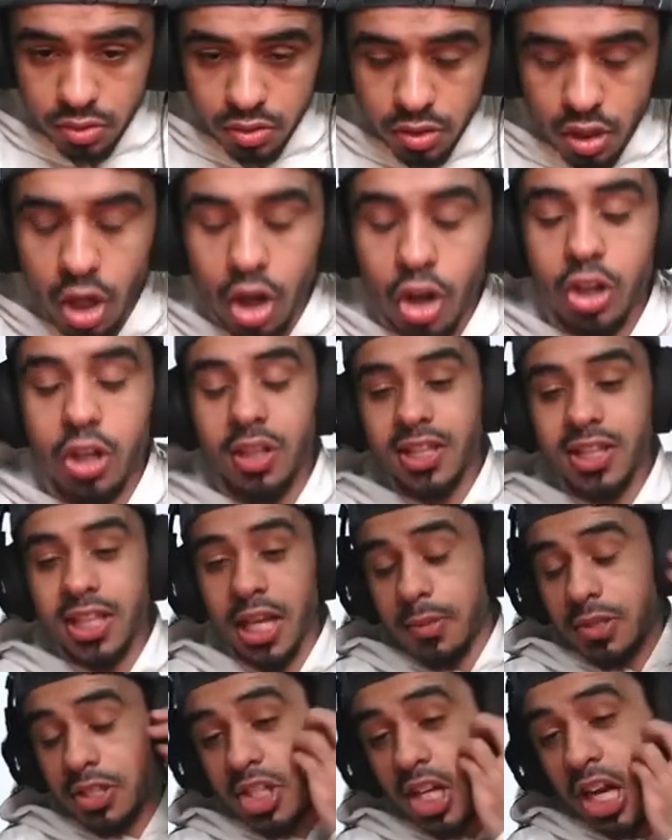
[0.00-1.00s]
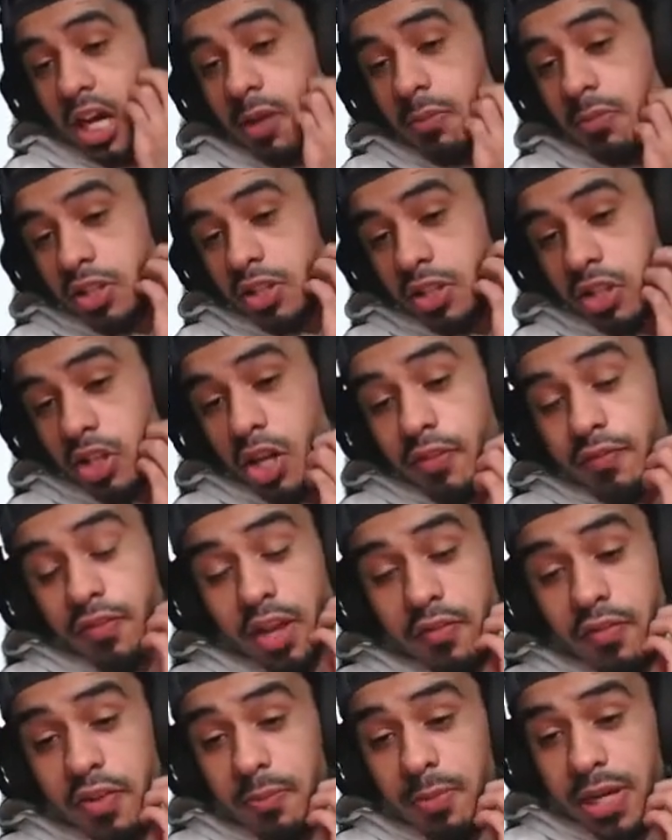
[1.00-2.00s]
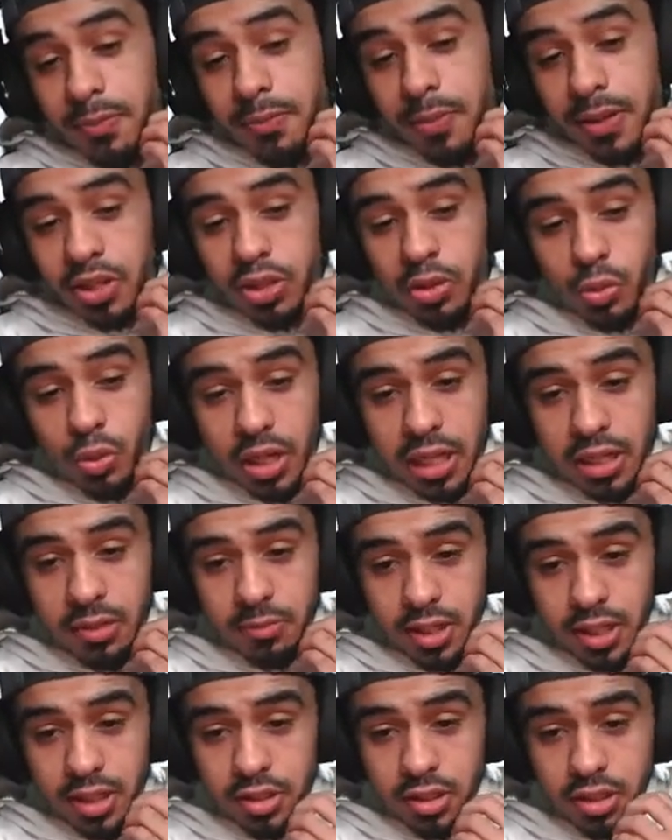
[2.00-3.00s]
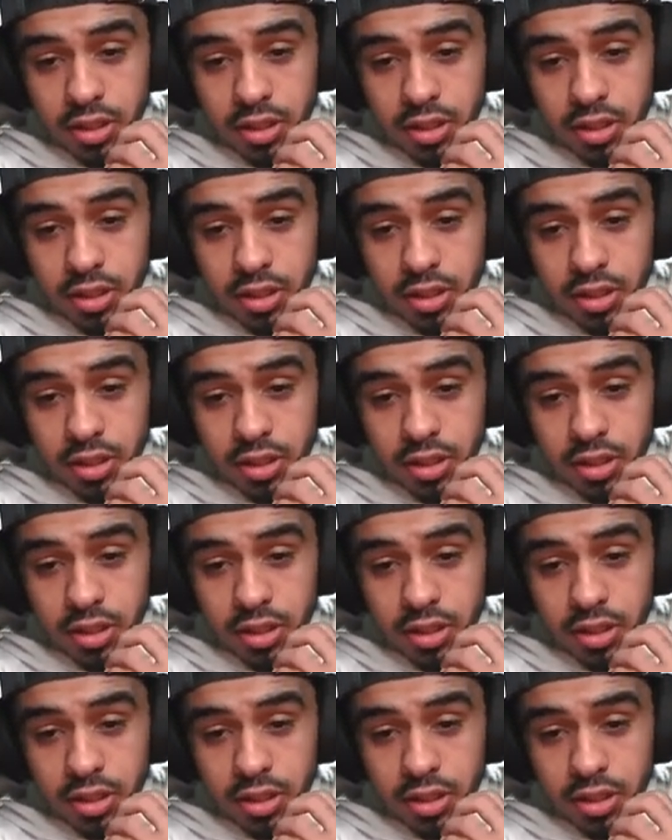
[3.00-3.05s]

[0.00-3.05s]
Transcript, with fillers: Oh god damn it, Charmy. Every, everybody but Noelle, man.